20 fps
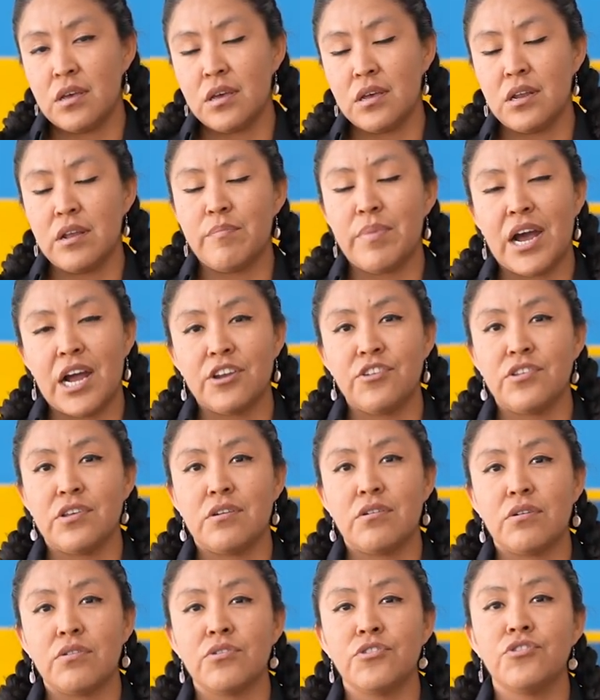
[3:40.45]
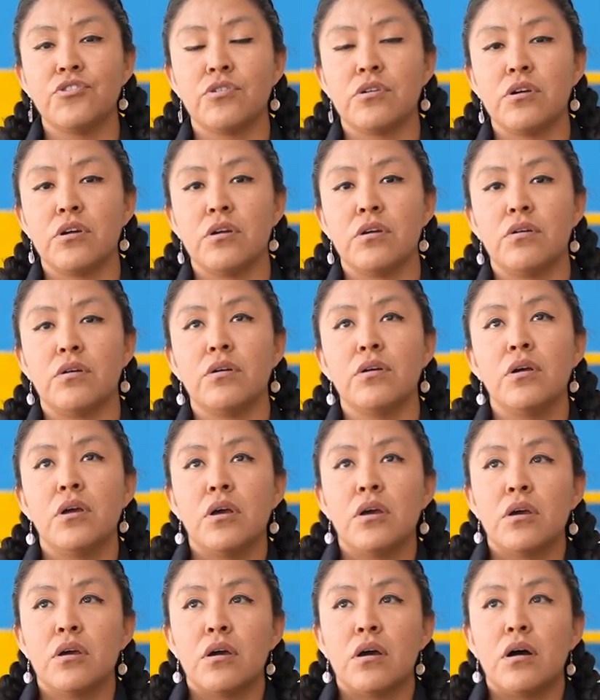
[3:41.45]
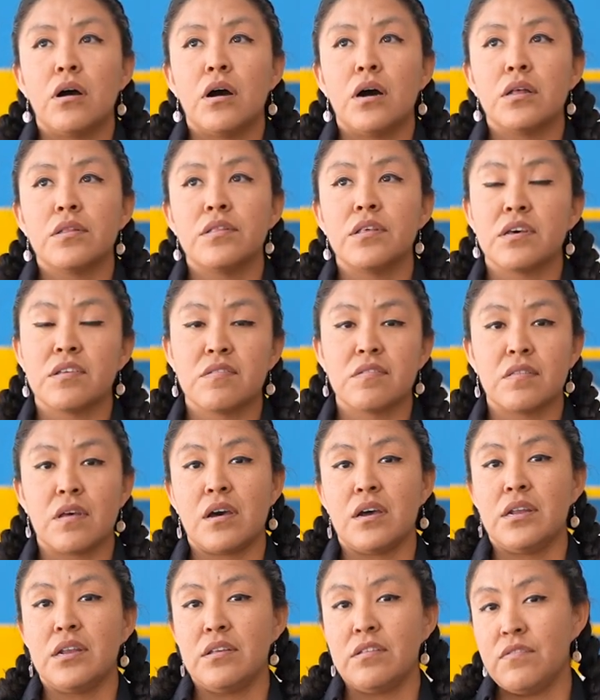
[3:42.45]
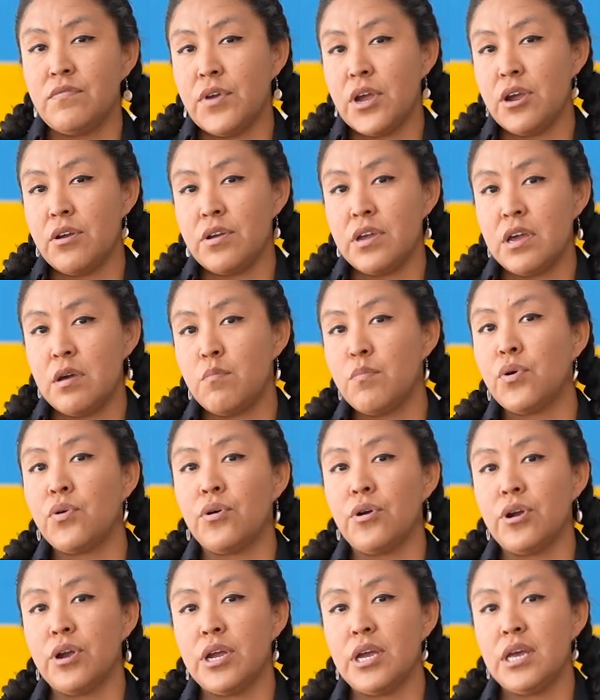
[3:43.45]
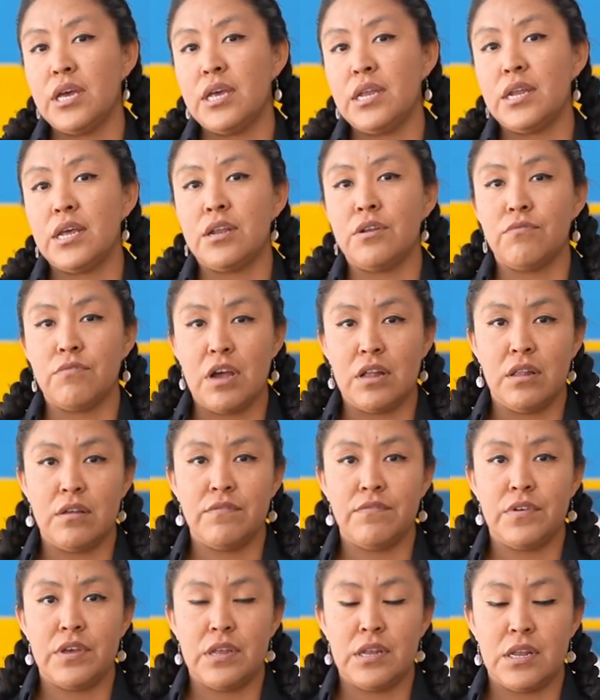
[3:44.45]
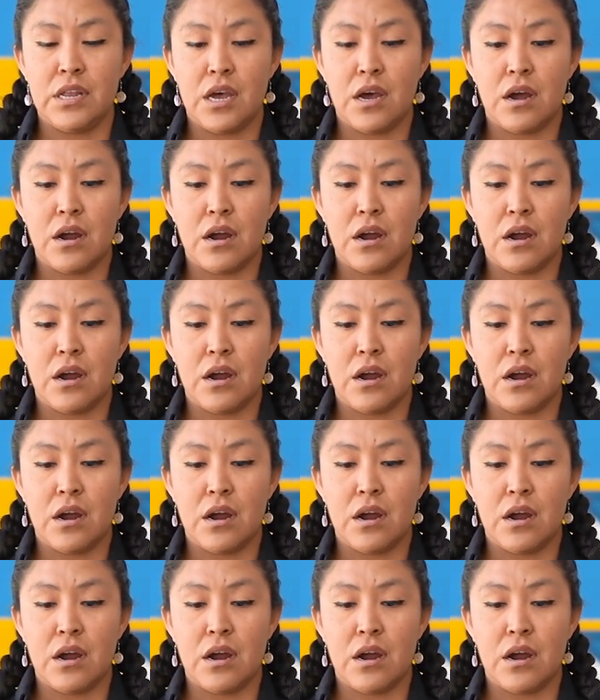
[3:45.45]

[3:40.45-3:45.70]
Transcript: In Apache culture, the sun is very important and relevant.